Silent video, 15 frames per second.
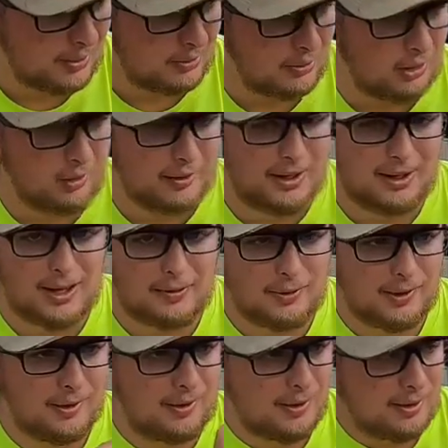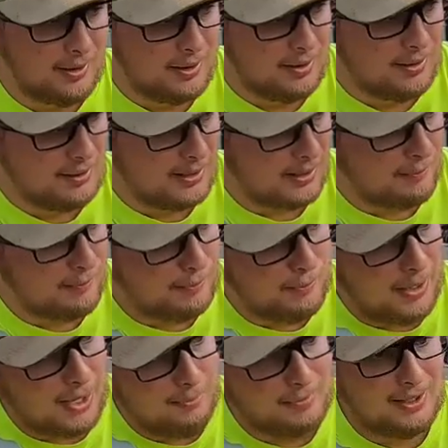a crawdad out there that
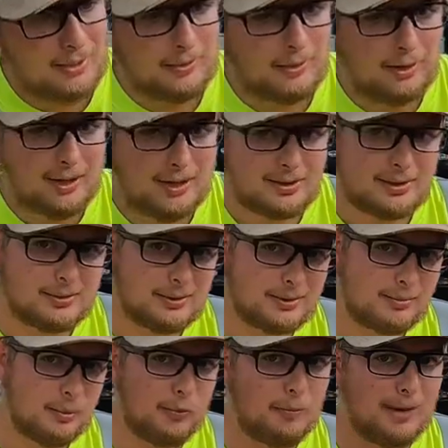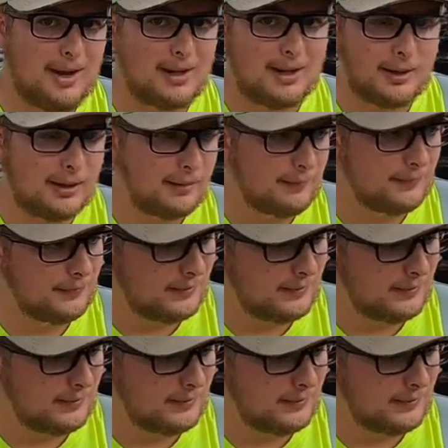popped out of the grass and just moving back in it